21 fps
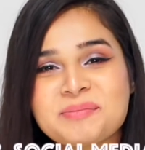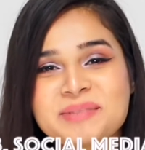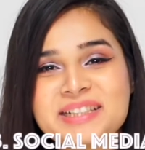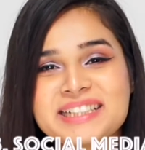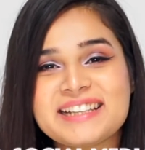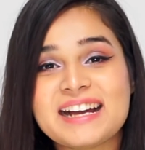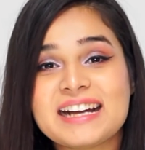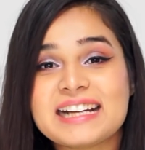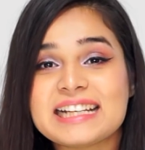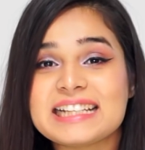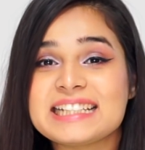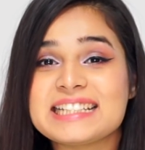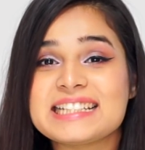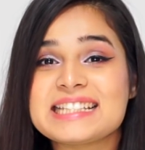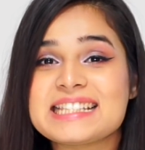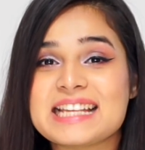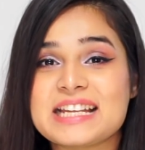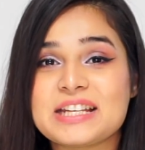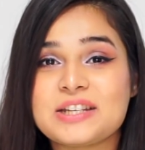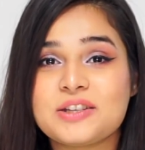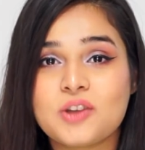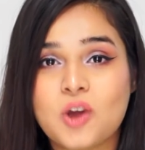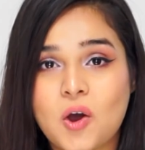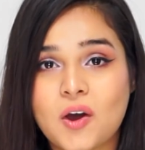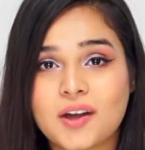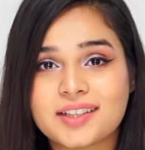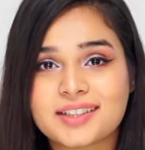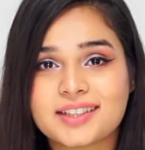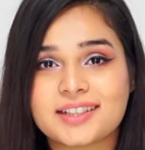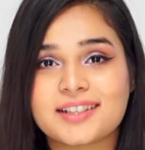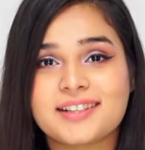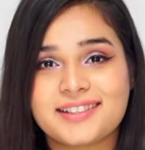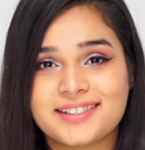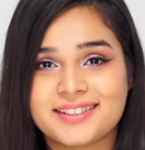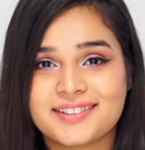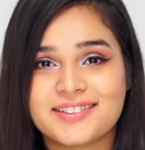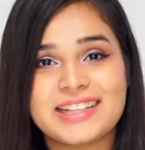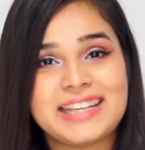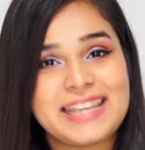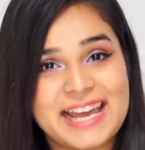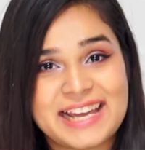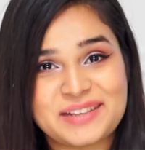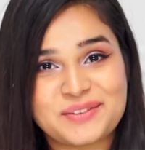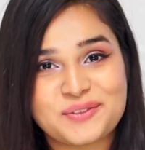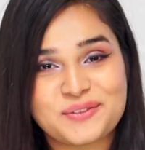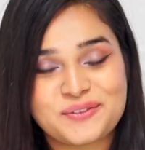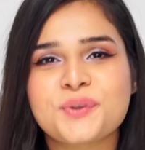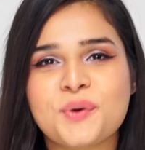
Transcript: media is not real life.